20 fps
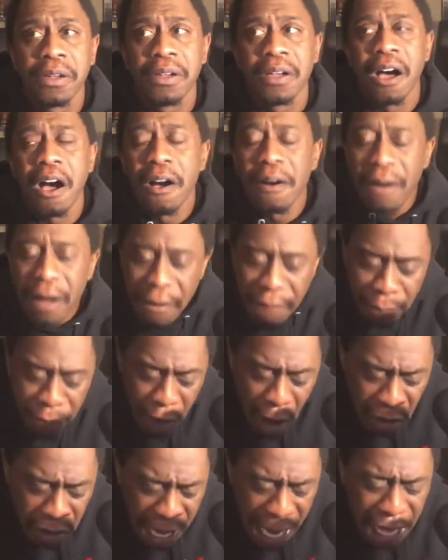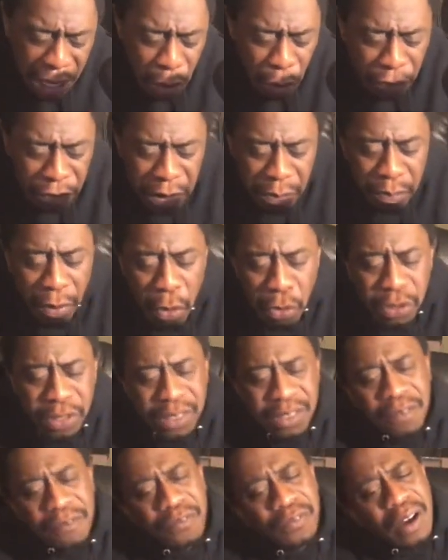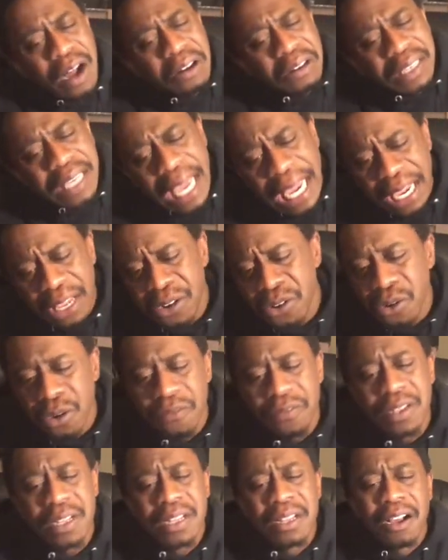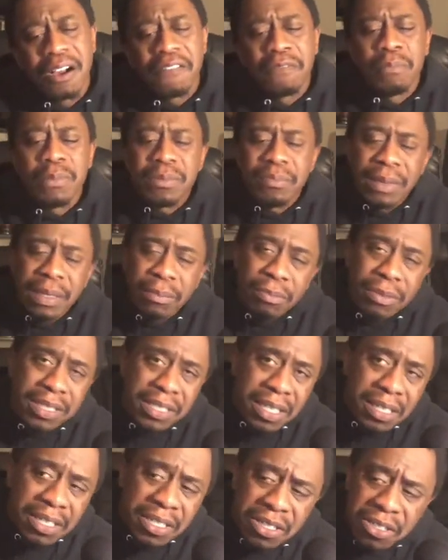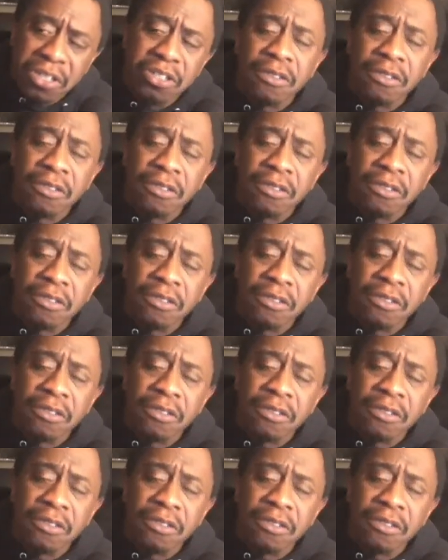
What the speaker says: A volcano of emotion, a volcano of being misunderstood, a